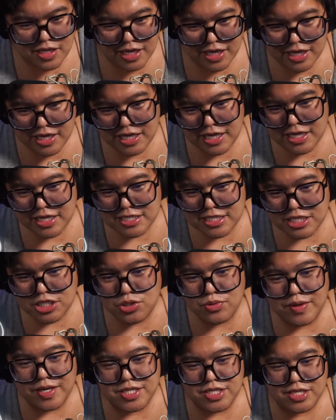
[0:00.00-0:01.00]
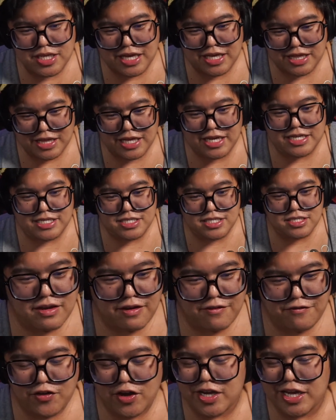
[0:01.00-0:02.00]
in a situation like this.
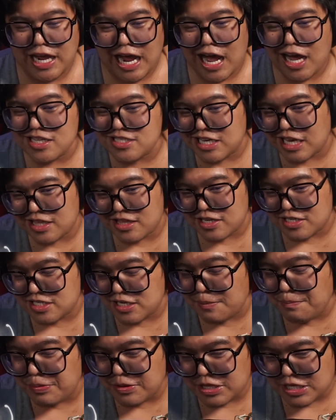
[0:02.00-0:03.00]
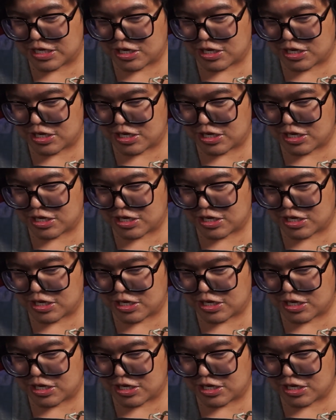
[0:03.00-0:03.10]
Fuck it, I'll take the sympathy